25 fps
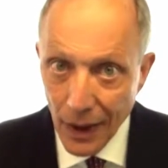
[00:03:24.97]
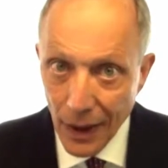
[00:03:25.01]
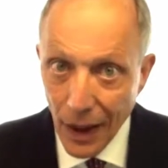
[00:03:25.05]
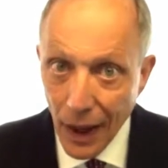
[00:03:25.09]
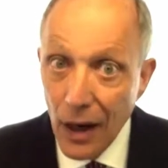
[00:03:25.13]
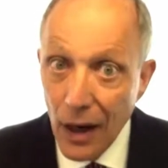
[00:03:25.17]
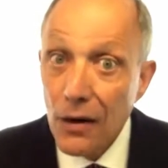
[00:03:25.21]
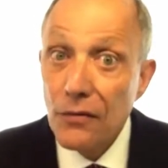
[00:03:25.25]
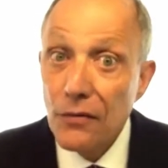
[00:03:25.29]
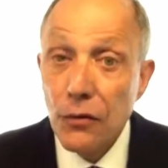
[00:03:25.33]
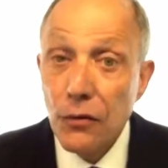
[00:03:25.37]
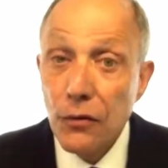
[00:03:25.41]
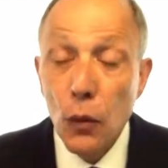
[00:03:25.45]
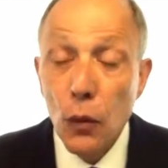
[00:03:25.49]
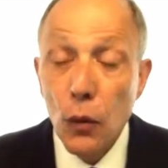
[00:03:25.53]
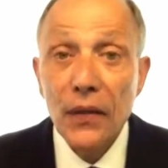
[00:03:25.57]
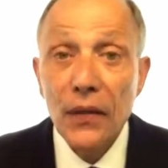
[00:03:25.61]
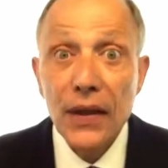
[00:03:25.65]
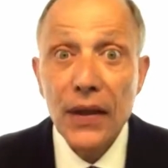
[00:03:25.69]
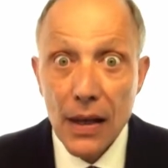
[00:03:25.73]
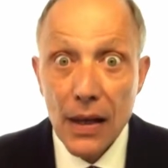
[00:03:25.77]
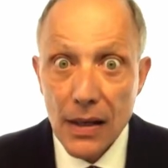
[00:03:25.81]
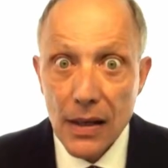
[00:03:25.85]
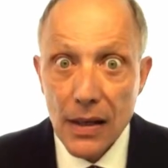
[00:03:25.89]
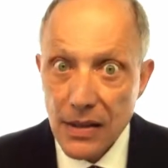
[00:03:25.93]
of what
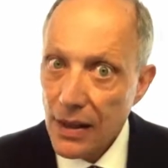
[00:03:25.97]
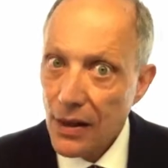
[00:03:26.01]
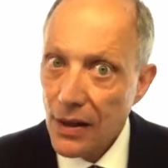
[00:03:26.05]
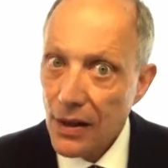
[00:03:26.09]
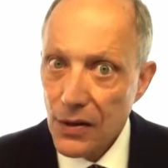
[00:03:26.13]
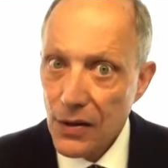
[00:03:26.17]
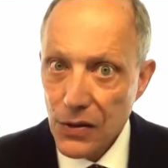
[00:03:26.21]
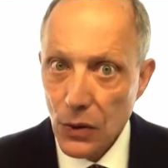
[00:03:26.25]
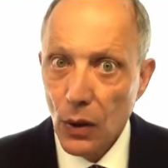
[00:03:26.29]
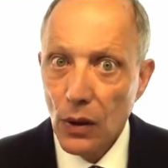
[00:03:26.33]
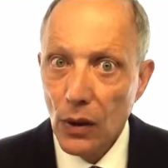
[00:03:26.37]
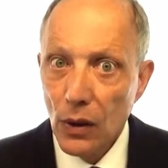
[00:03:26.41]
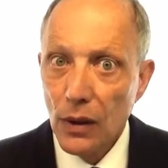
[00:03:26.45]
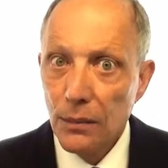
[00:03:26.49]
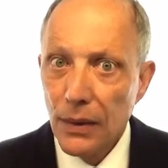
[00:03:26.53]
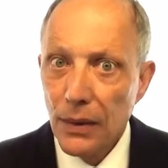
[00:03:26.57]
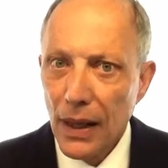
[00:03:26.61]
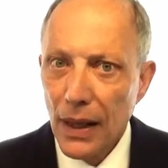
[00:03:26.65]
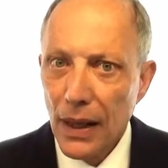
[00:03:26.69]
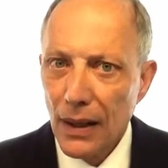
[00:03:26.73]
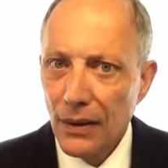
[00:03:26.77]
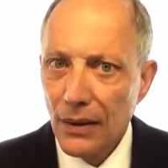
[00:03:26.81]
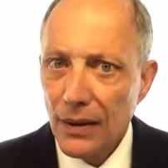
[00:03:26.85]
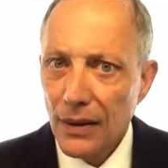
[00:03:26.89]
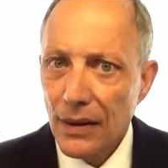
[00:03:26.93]
the essay is all
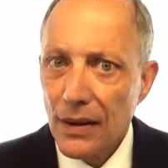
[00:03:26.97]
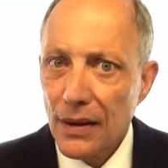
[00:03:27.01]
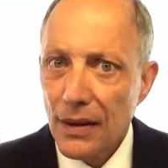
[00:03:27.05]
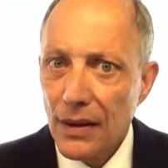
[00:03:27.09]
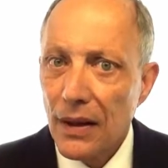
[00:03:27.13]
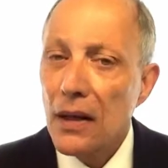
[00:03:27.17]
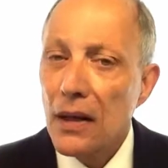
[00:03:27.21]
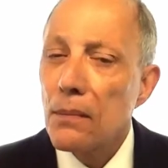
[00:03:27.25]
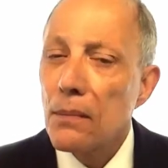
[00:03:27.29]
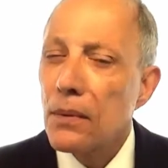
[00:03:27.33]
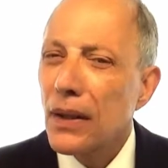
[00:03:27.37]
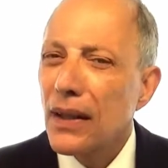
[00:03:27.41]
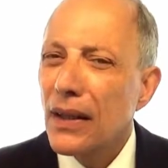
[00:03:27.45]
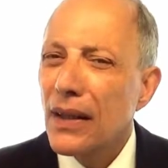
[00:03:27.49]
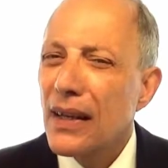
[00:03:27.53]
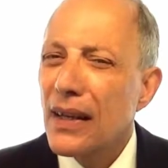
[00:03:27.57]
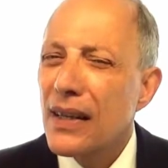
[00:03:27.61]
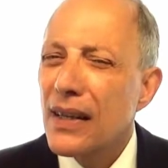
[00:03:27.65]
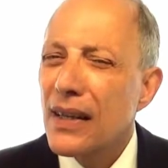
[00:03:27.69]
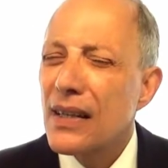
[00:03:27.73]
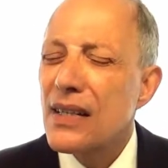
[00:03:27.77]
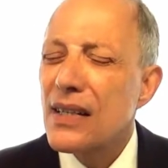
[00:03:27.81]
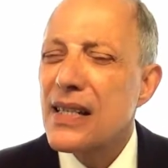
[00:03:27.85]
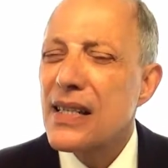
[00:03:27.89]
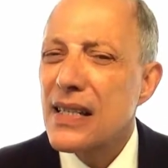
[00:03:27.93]
about. The
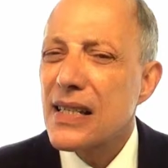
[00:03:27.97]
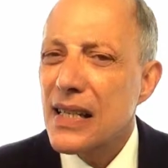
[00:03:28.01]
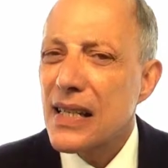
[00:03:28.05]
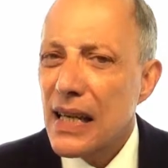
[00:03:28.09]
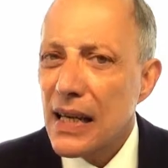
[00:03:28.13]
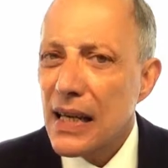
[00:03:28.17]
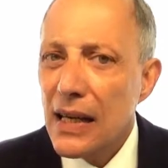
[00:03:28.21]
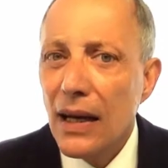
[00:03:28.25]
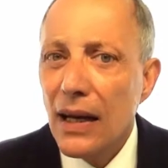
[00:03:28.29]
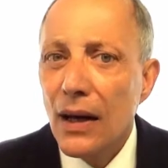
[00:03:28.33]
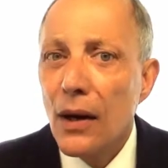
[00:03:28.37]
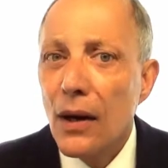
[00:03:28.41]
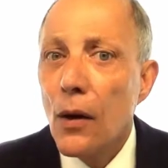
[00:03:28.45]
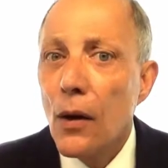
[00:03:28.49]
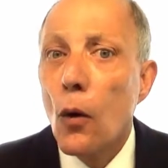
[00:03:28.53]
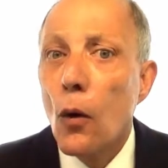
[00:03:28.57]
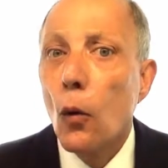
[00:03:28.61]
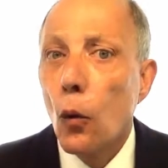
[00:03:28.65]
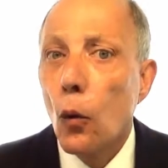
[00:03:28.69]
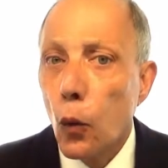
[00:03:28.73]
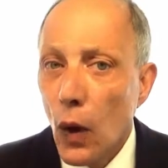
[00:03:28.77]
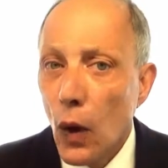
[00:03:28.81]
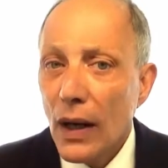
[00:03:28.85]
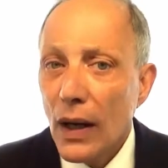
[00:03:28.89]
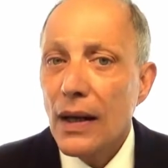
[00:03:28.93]
ability to see
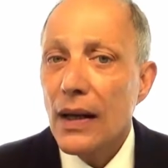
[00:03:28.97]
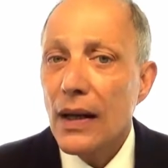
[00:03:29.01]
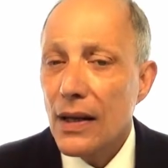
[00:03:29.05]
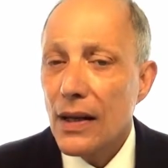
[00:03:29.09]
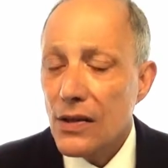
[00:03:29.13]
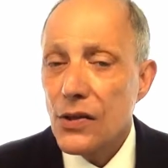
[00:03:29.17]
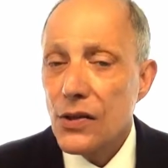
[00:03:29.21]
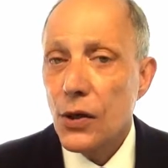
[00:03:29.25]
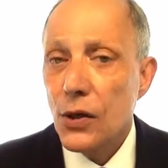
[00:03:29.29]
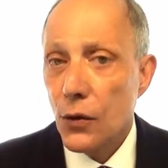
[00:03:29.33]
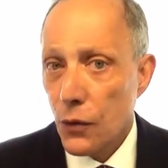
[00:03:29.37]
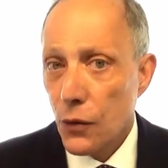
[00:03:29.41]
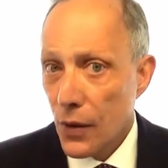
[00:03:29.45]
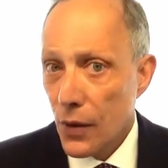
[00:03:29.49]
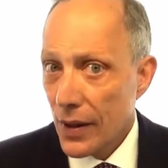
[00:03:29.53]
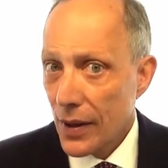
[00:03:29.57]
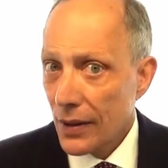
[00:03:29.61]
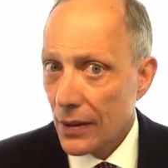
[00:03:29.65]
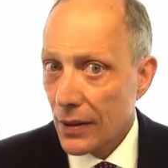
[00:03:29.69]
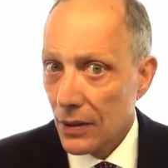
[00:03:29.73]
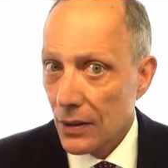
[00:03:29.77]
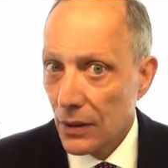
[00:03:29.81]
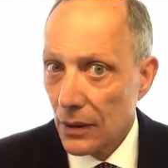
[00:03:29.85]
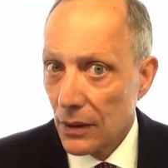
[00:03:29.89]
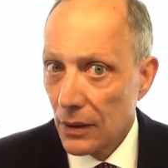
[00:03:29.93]
what is
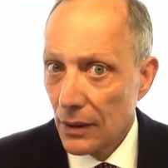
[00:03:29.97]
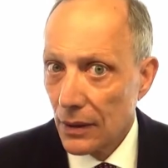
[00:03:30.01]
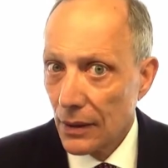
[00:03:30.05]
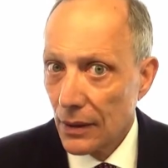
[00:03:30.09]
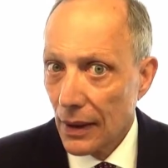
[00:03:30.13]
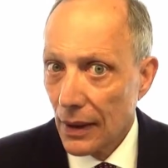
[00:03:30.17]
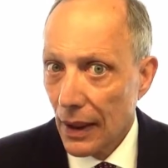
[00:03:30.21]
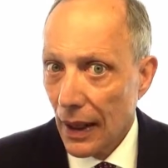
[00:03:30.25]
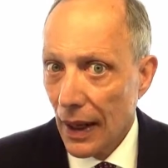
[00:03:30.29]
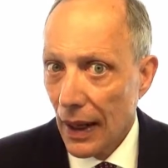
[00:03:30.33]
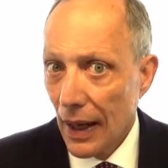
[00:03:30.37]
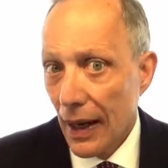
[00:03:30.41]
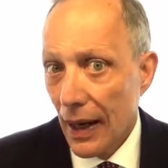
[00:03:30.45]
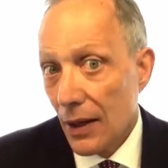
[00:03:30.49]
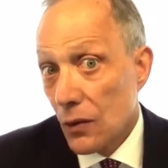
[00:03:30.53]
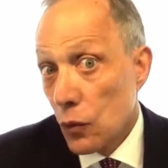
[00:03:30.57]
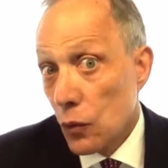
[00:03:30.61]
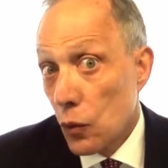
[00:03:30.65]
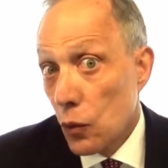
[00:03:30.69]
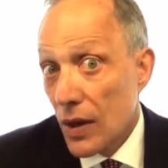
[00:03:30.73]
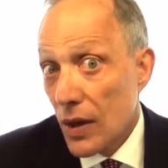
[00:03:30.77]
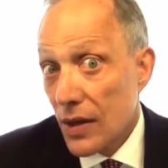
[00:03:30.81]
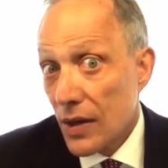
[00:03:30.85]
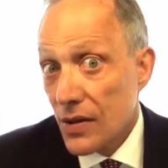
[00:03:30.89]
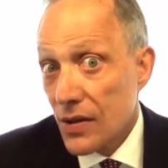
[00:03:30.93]
critical
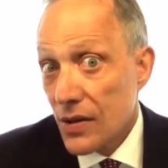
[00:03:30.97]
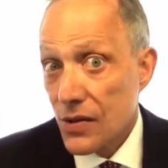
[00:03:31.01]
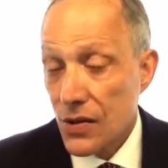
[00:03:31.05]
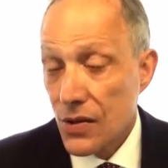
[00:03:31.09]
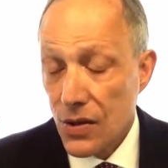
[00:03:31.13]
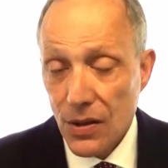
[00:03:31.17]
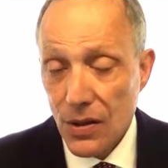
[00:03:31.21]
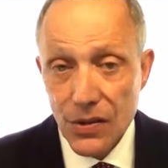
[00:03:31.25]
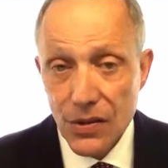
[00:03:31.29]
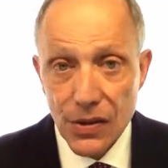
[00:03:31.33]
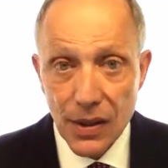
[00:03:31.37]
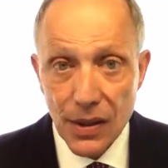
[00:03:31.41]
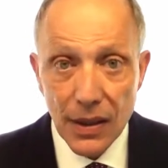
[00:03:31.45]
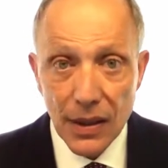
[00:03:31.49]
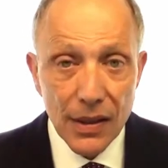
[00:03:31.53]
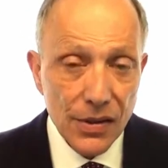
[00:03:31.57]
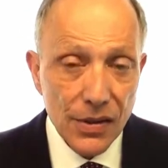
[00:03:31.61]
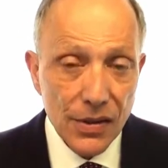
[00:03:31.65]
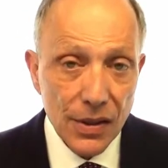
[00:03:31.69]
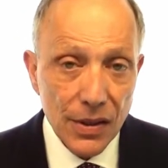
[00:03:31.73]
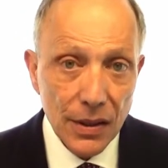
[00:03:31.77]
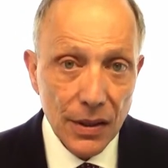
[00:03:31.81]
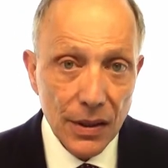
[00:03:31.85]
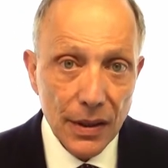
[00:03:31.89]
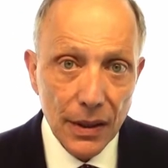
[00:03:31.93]
and what is just
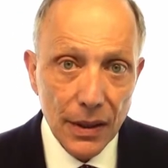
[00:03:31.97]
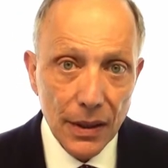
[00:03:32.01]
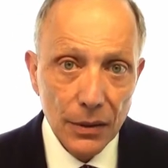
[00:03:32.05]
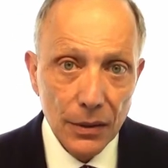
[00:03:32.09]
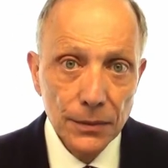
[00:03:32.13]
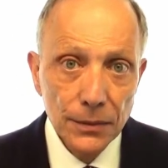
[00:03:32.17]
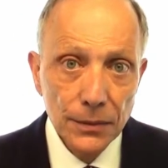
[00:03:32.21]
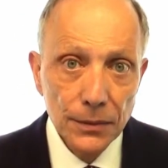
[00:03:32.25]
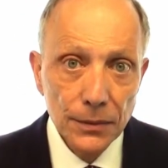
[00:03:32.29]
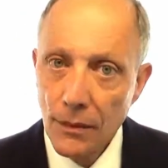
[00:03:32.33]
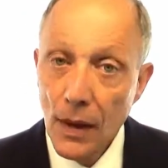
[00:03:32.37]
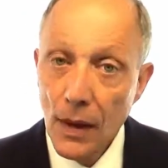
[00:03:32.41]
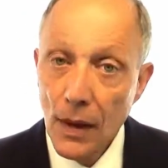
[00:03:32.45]
incidental.